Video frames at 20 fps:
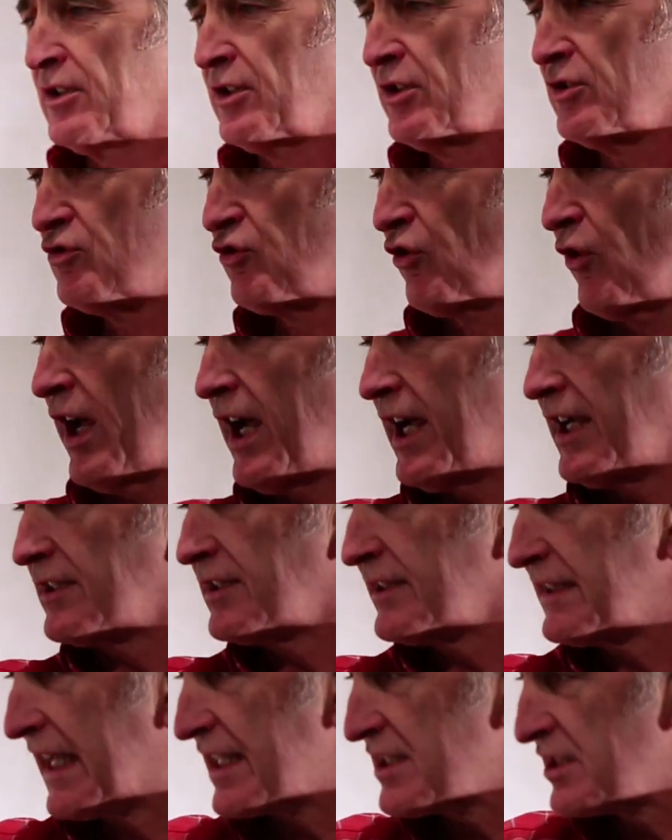
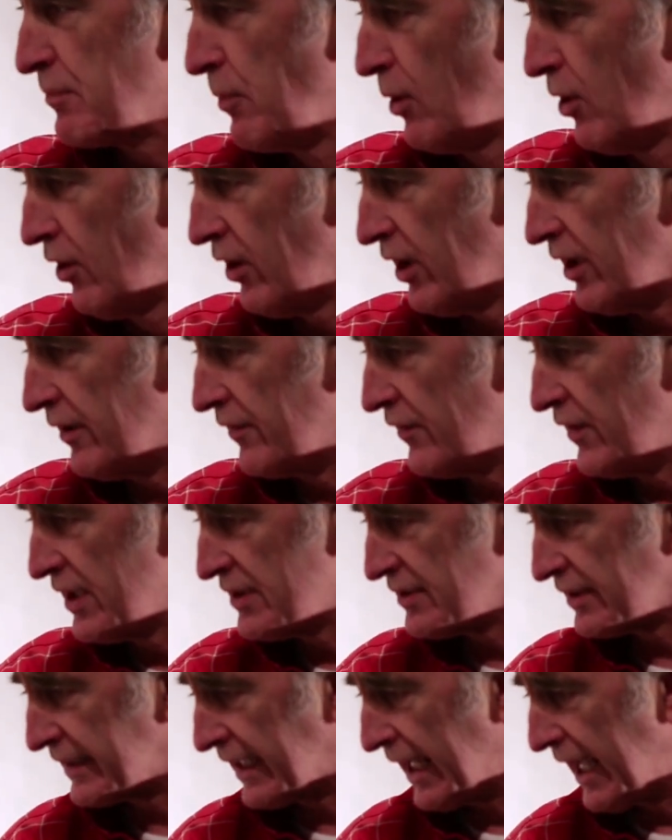contract, get smaller.
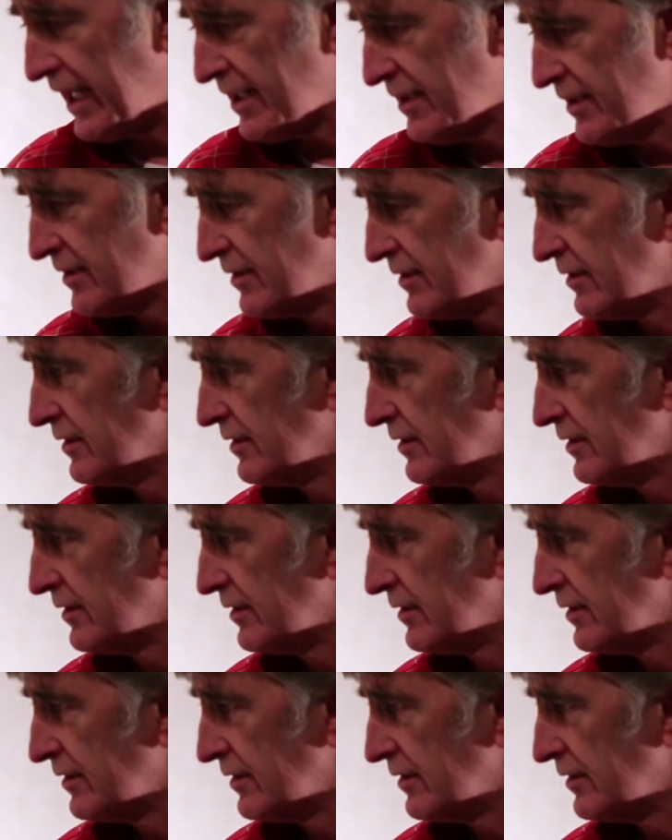There's a can.